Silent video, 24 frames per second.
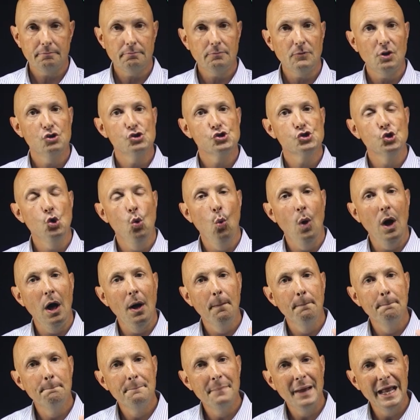So while
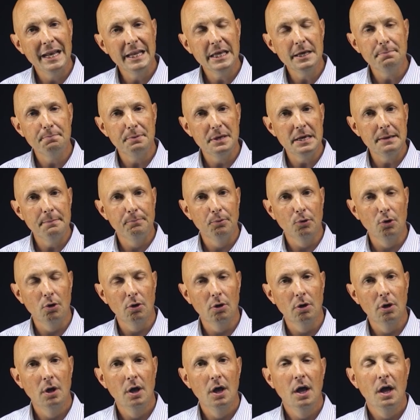many people
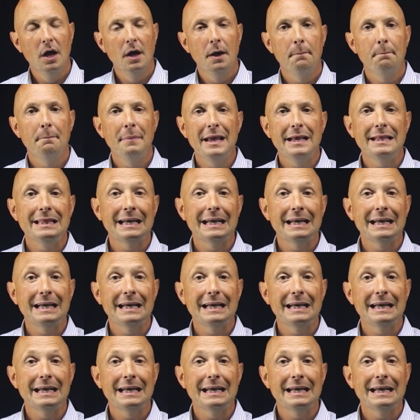make